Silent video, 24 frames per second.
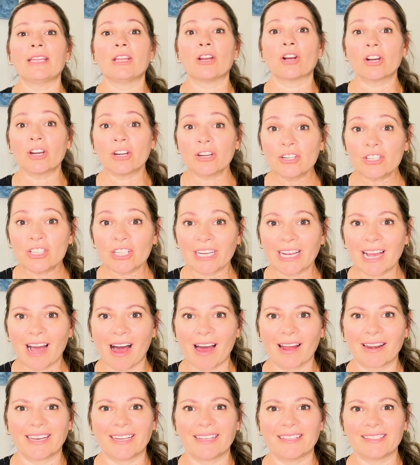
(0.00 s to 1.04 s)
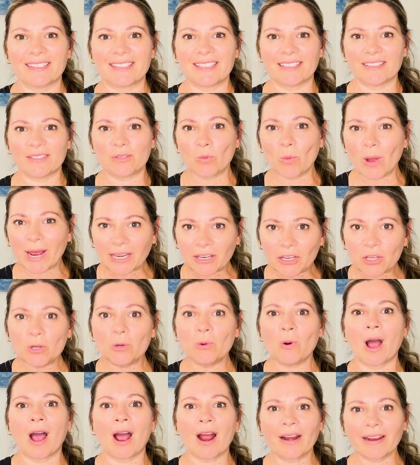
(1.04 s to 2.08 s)
Urge incontinence is when
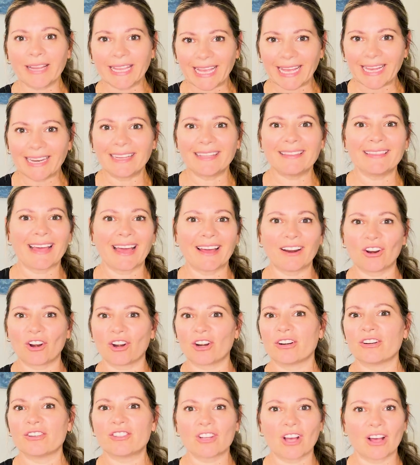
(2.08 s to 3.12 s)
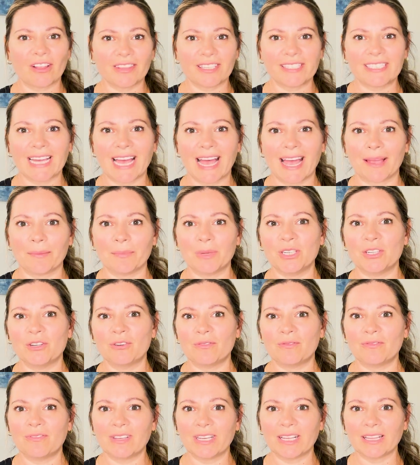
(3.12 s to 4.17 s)
you are getting that urge all the time, and
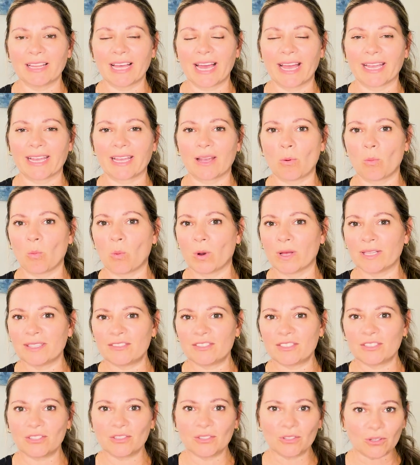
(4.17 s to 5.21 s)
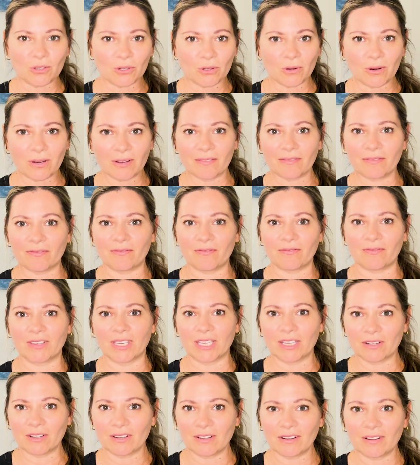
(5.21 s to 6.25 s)
you feel like once you
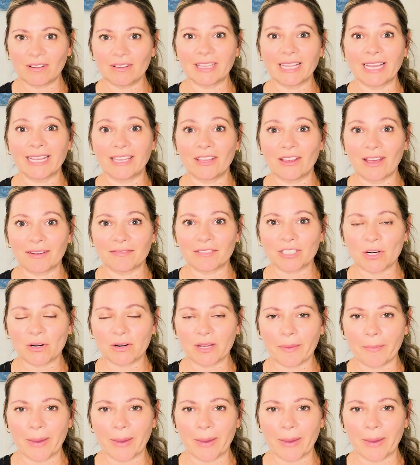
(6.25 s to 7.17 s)
feel like you have to go to the